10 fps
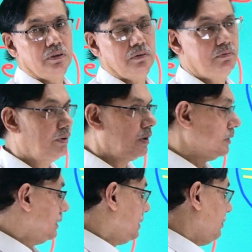because it
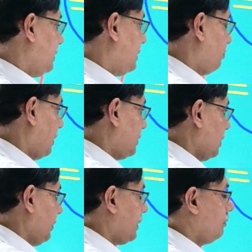is a very simple
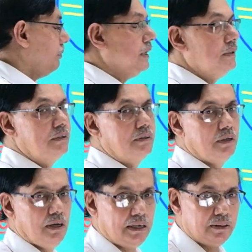geometric means,
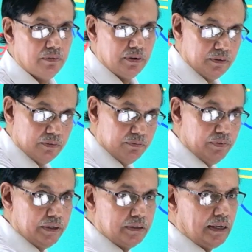
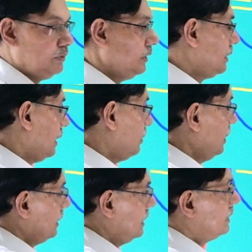and we calculate
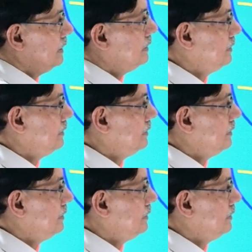these things.